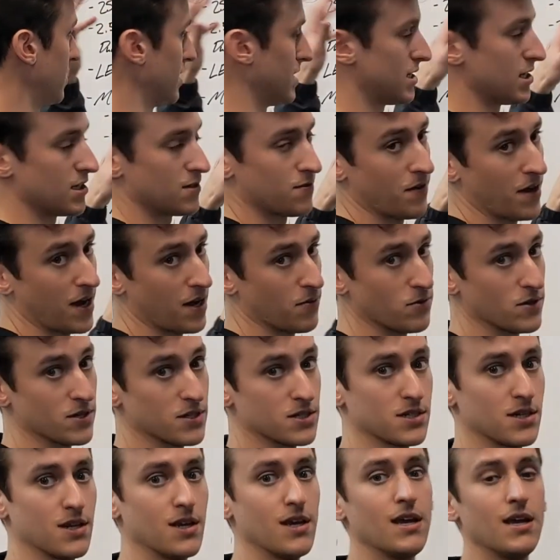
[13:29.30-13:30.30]
this is
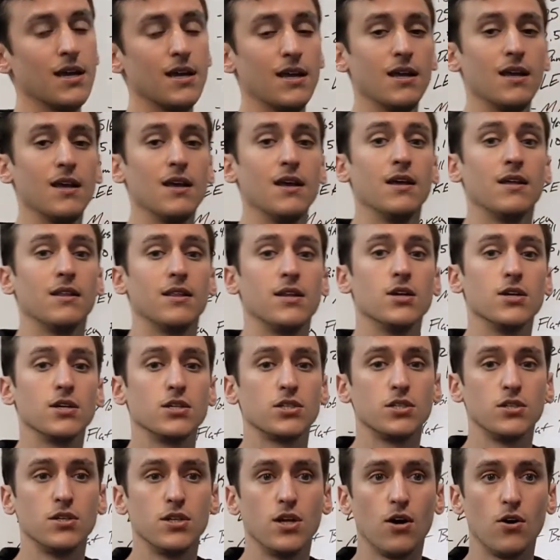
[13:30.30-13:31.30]
fabulous. There
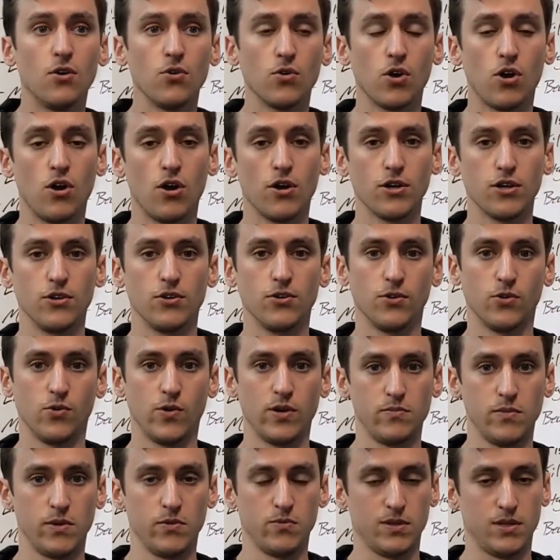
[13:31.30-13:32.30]
is no cardio
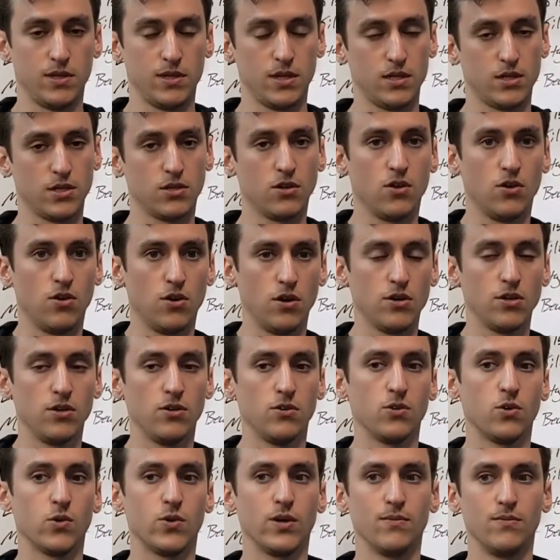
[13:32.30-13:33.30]
equipment with this. Cardio
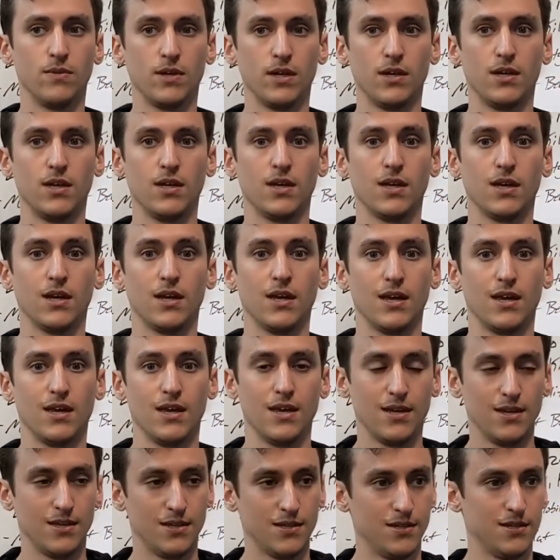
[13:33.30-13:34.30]
equipment
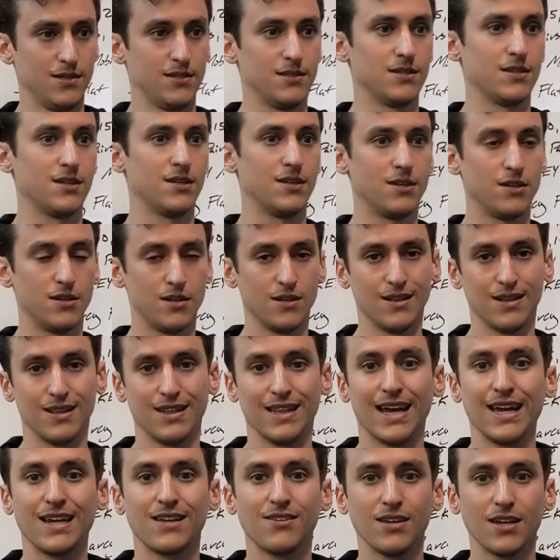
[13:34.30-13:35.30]
is
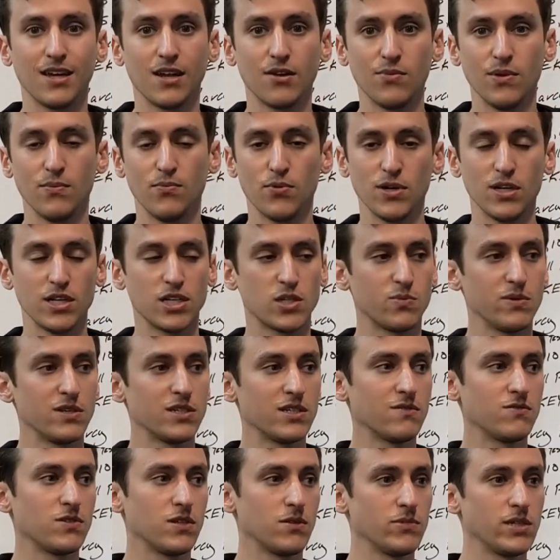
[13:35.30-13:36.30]
likely going to be pretty
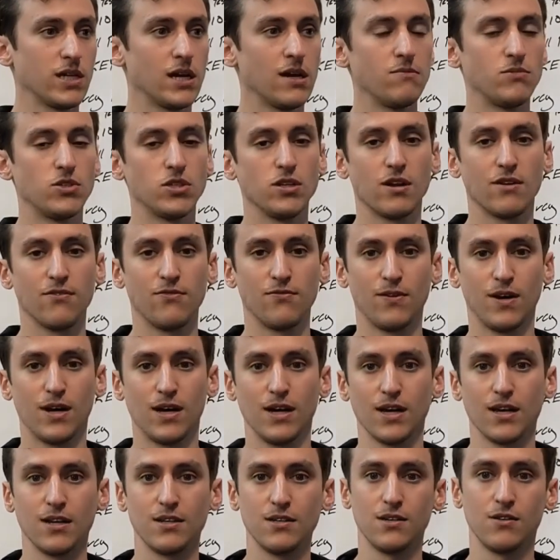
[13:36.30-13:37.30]
expensive. Sometimes you can
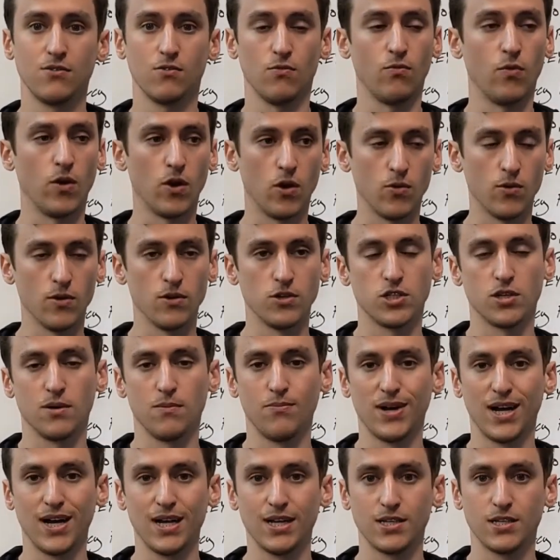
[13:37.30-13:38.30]
find rowers or
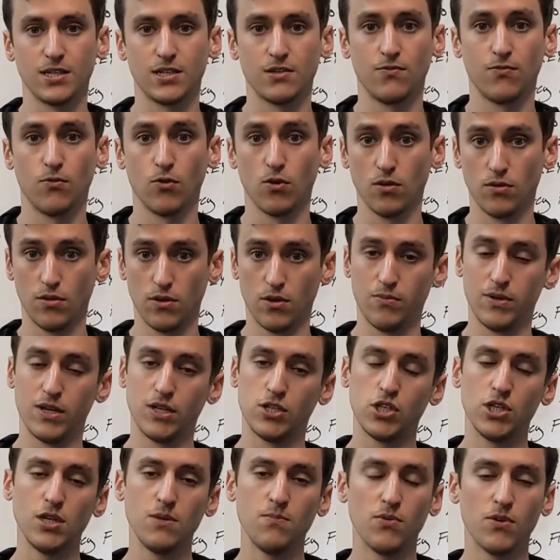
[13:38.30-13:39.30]
bikes for a little bit
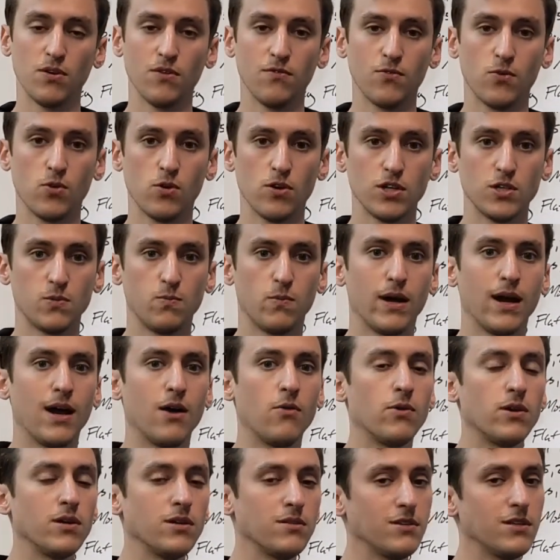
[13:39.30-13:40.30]
cheaper, of course, but I
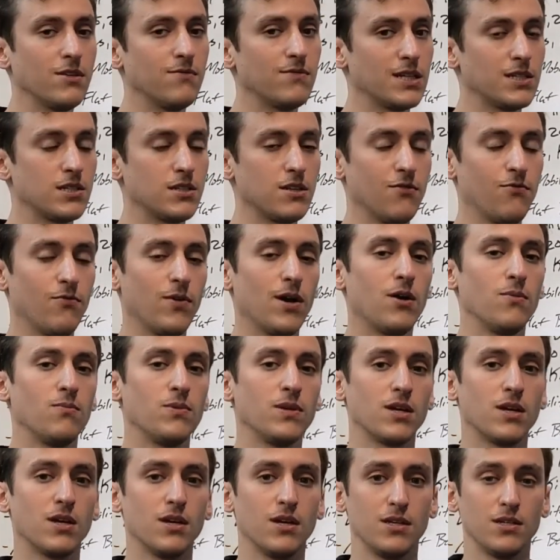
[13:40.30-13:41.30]
want to leave that stuff out
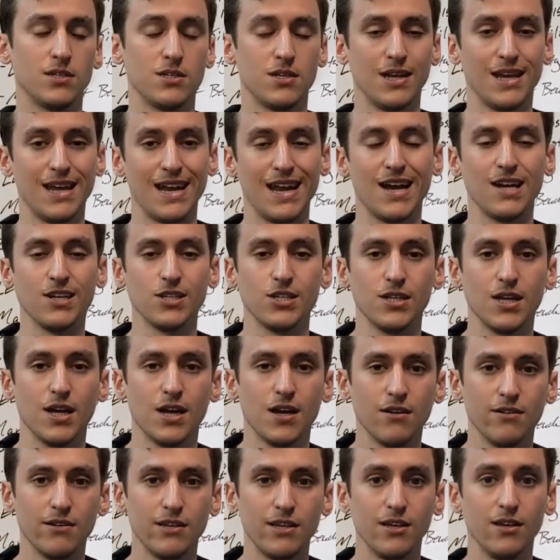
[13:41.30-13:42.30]
because in
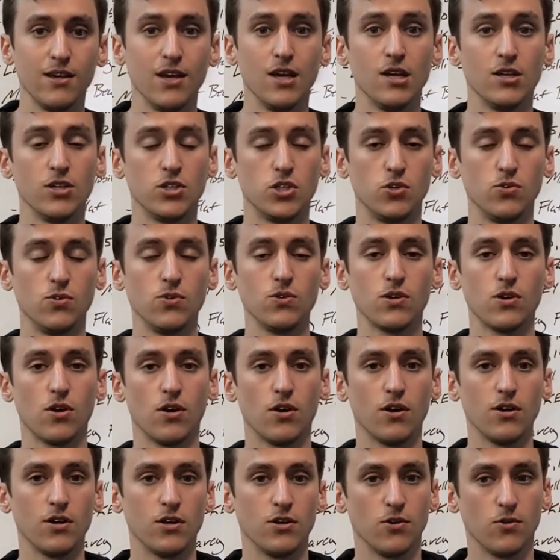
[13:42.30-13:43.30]
actuality, doing
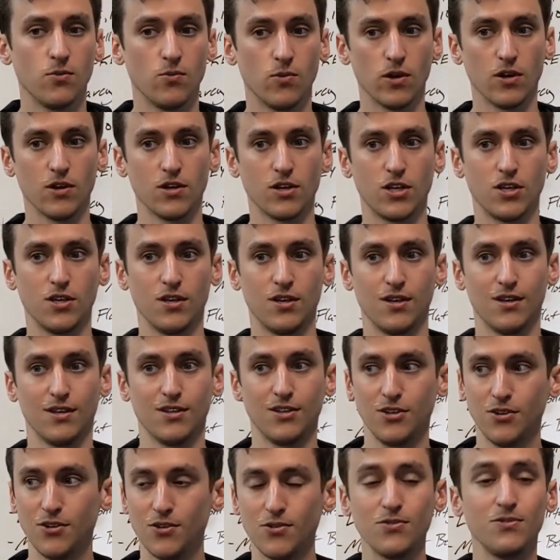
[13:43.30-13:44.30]
cardio work,
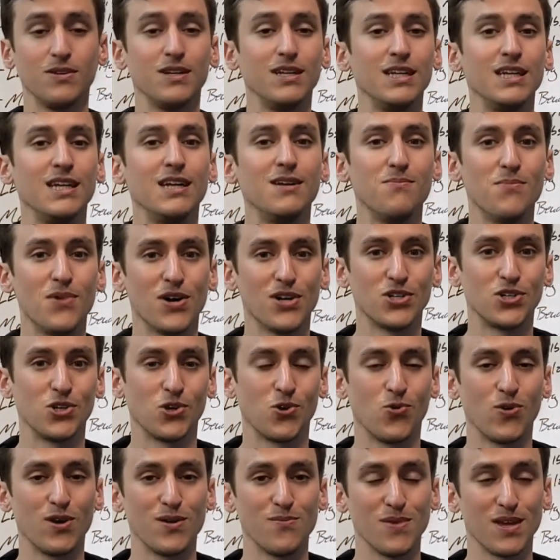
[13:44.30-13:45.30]
you don't need much
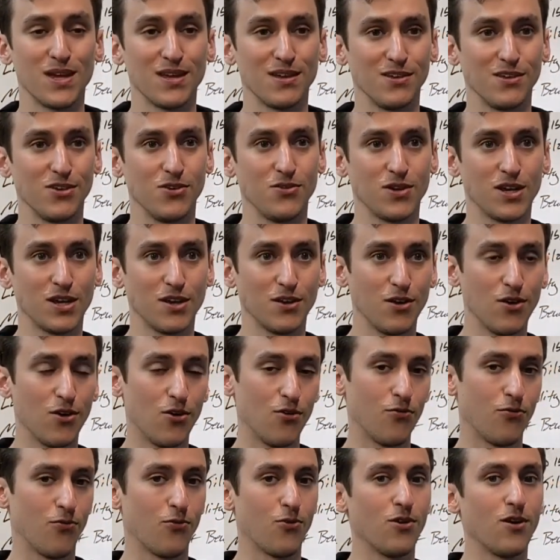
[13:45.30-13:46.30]
equipment. You can go
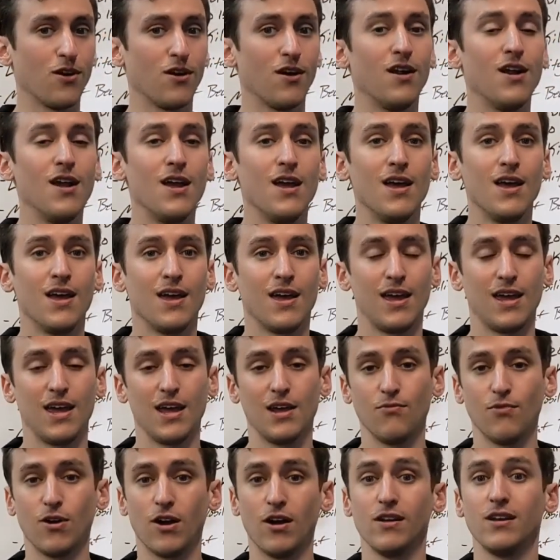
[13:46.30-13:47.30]
for
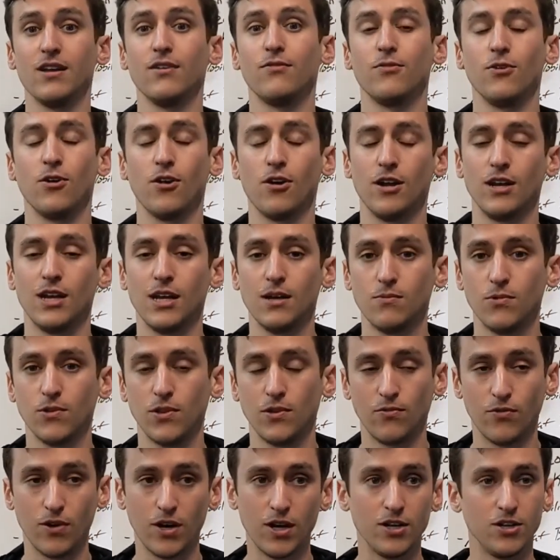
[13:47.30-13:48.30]
a run. If you're unable to
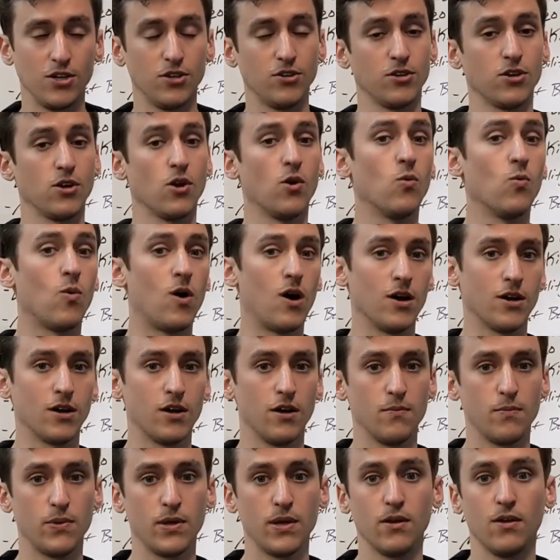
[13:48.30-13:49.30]
run, you can go walk
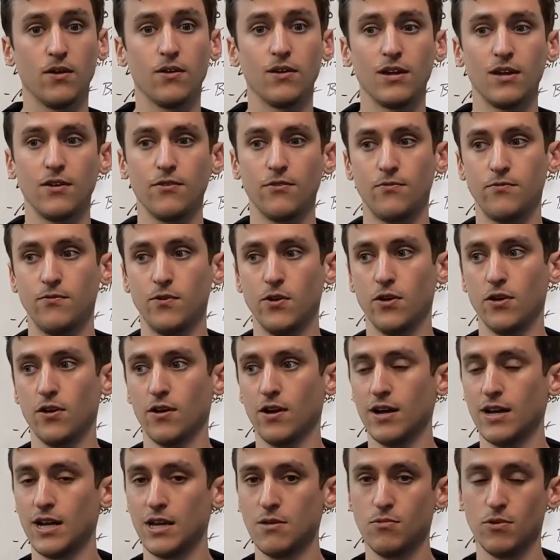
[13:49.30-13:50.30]
uphill. If you're
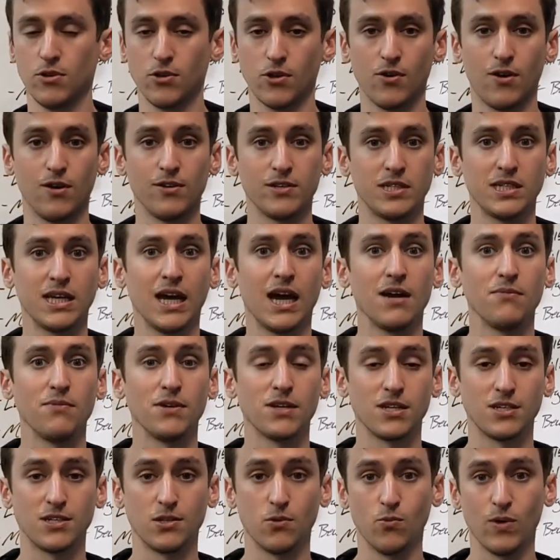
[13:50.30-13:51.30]
unable to go outside
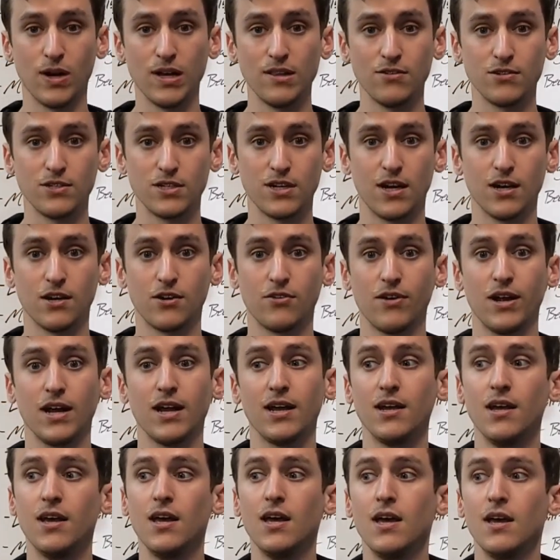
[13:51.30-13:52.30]
because the weather's not
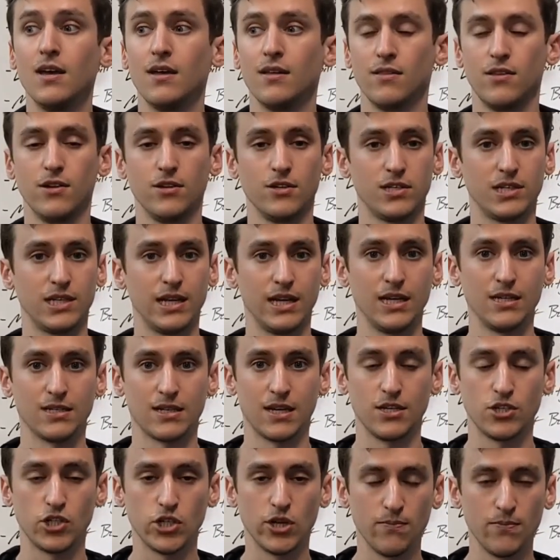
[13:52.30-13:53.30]
great, there's things
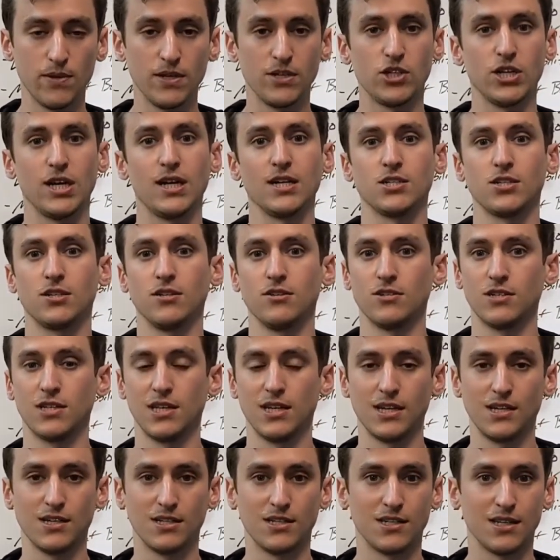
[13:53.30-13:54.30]
like jumping jacks, there's
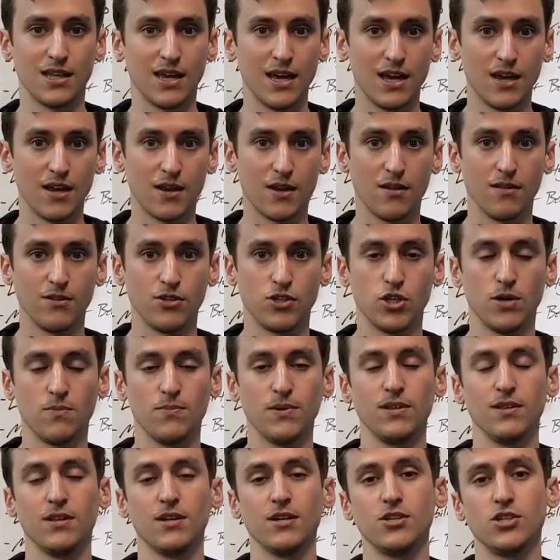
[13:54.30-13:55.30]
things like
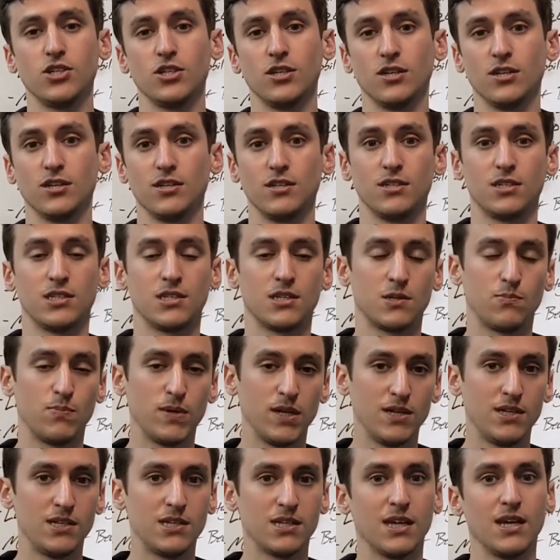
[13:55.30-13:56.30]
jumping lunges,
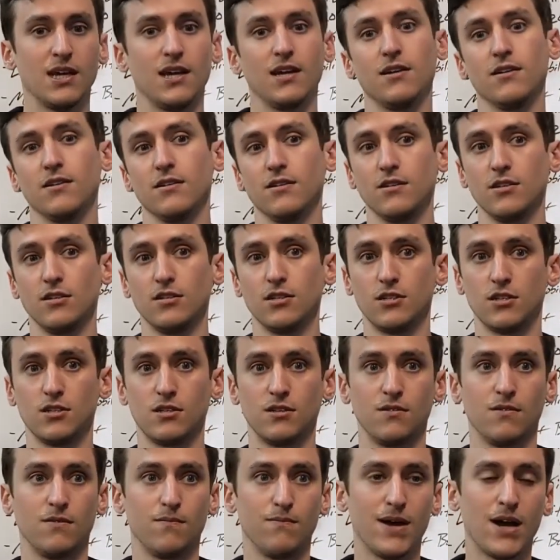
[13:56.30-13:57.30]
speed
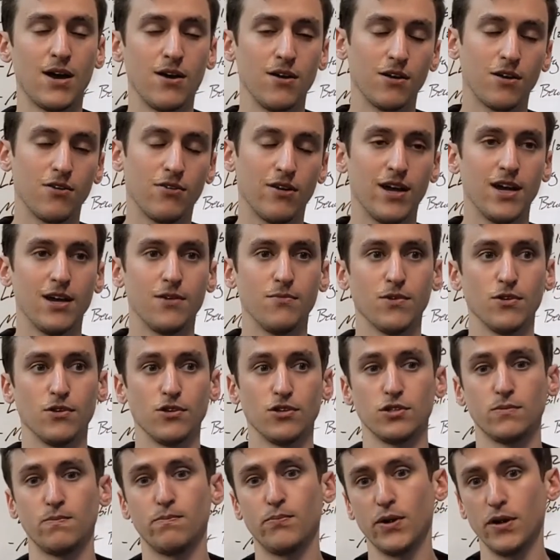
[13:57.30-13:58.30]
skaters, mountain
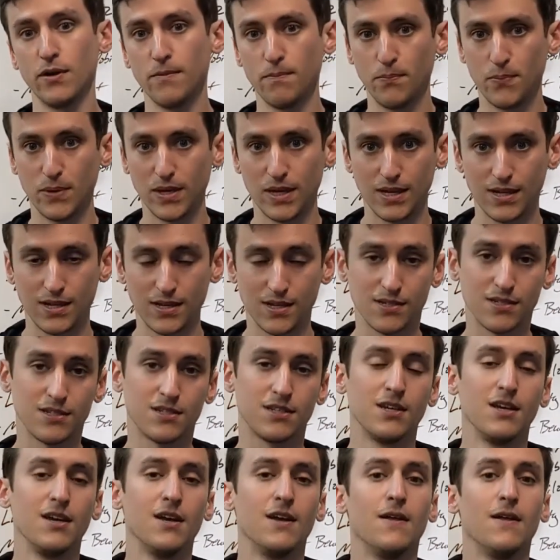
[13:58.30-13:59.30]
climbers, burpees.
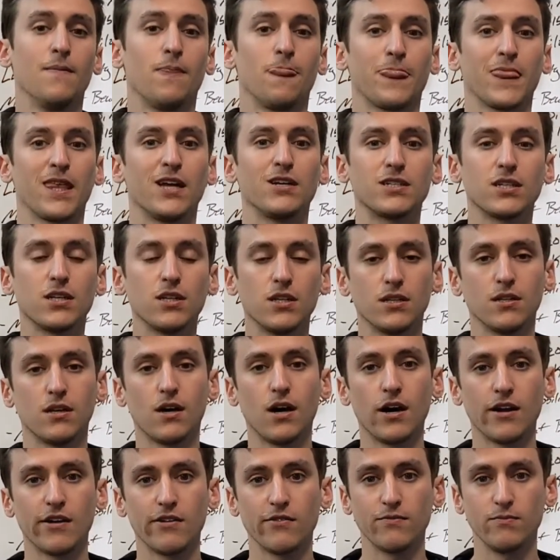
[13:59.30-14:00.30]
There's a
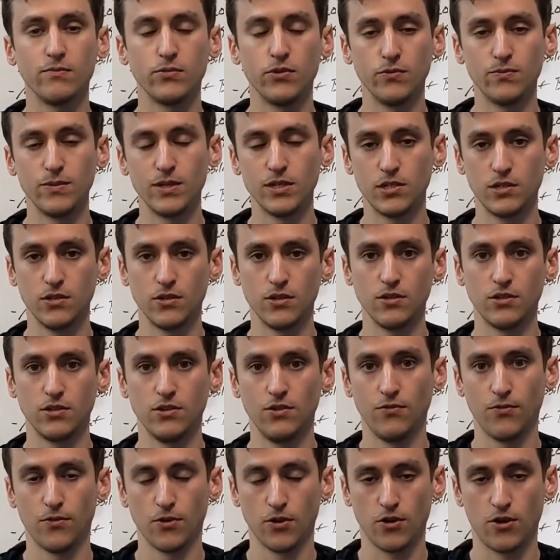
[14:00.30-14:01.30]
lot of movements you can do
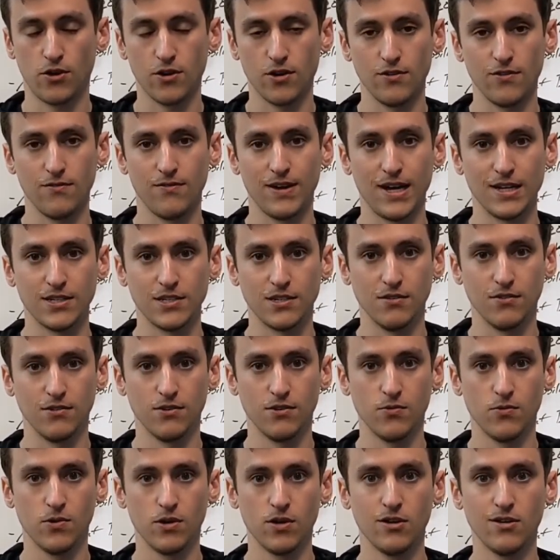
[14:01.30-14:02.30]
for
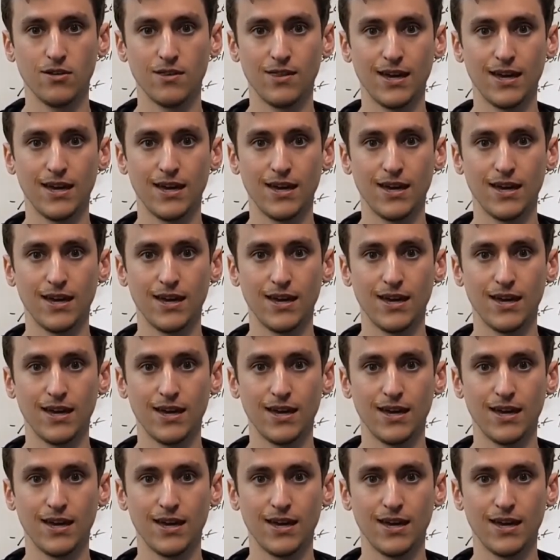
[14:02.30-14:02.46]
cardiovascular work